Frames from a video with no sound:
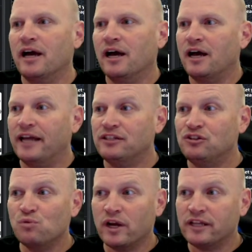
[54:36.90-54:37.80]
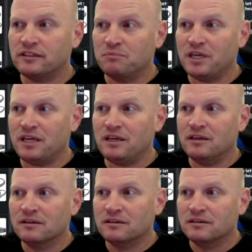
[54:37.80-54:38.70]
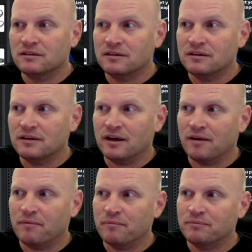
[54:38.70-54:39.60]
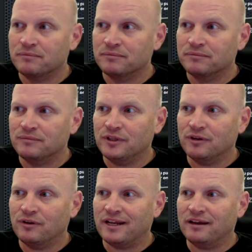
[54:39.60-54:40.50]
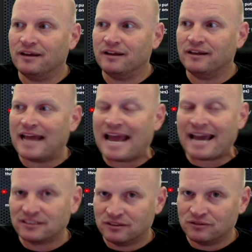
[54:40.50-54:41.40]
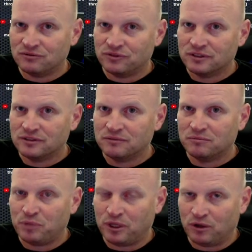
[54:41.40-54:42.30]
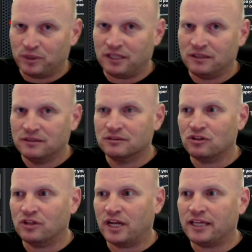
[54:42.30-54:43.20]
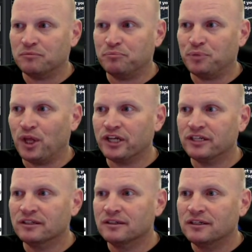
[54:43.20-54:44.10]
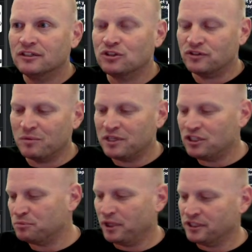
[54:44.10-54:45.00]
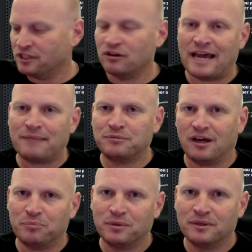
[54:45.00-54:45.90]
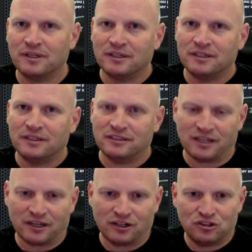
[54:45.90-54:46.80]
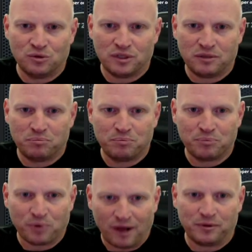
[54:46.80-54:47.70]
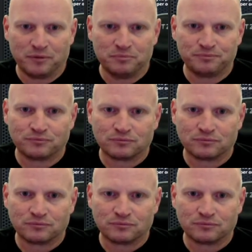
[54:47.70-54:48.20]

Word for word: Uh, I do want it to be um, you know, an, uh, an active PoE so that I can plug. So if somebody just plugs in their laptop, it's not going to do any problem.